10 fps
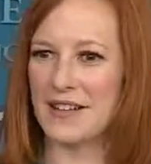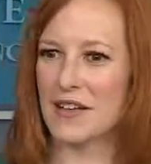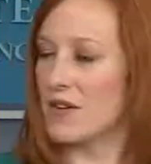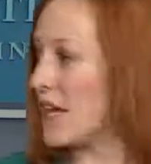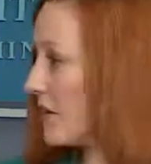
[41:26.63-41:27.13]

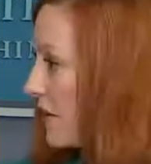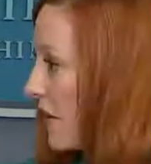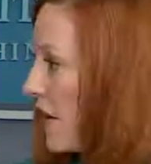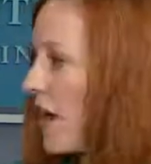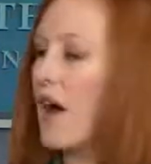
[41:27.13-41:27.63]
Go ahead.
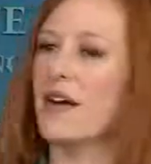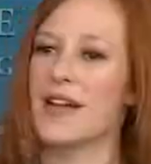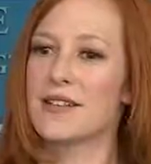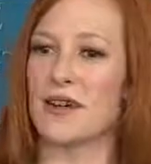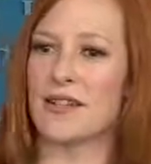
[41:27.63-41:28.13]

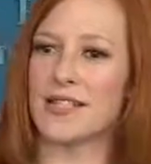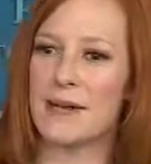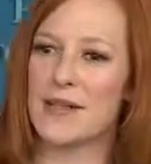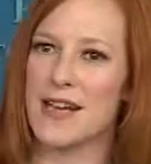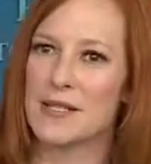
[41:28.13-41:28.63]
Okay, sorry, this got
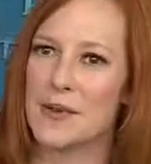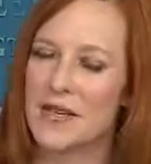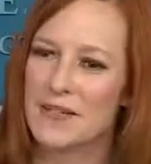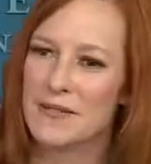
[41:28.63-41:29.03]
to be the last one.